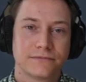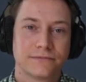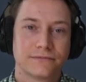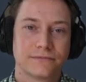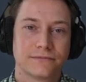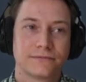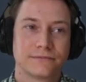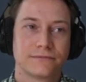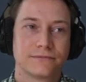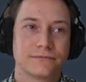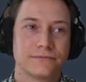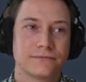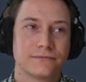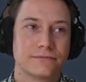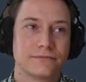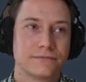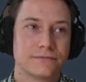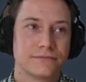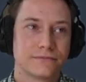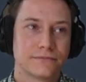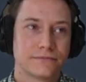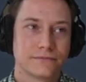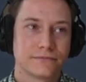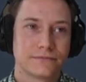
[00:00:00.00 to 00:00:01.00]

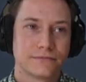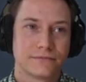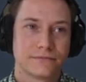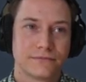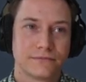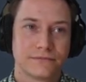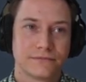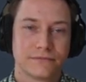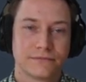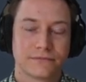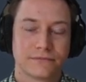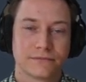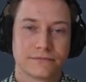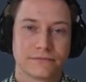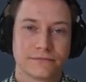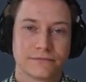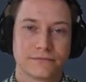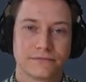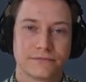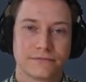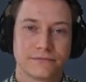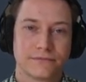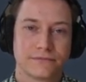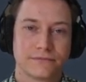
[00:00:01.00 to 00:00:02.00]

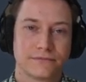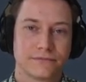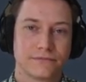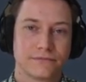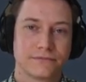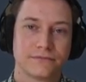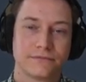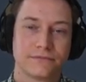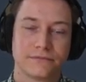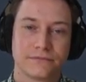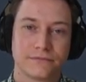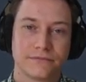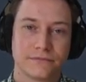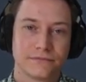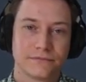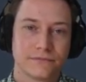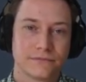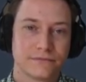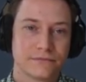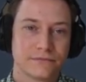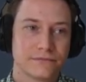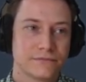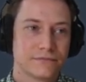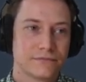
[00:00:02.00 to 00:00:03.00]

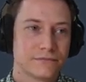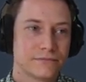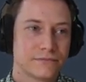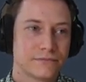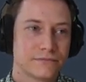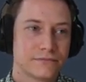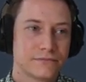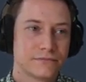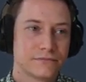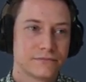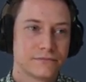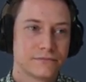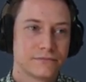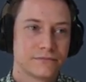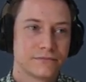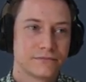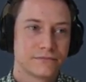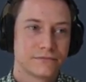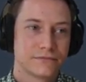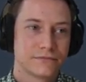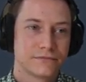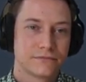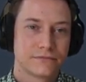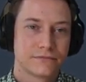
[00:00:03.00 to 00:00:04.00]

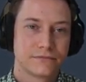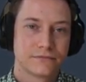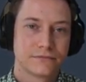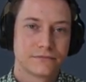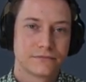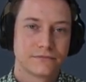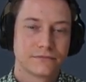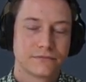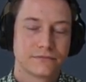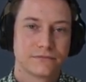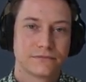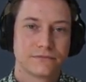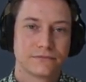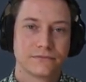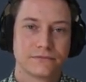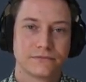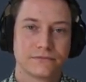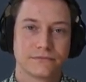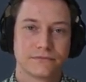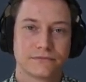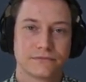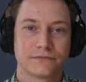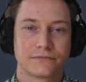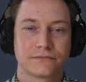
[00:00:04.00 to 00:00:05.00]

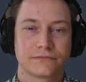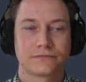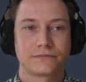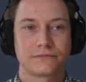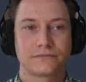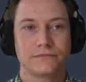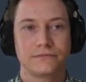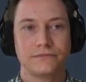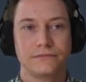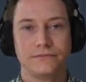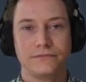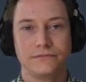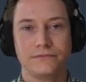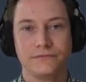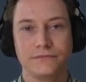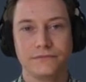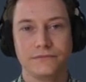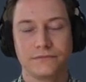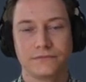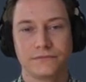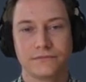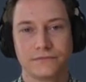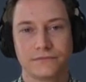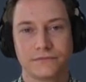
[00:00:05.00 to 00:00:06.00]

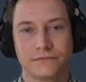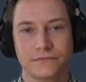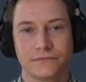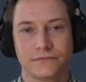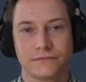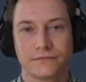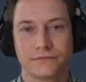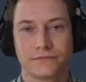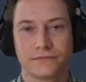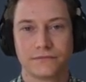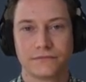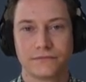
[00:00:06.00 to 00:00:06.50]
No words are spoken by the person on screen.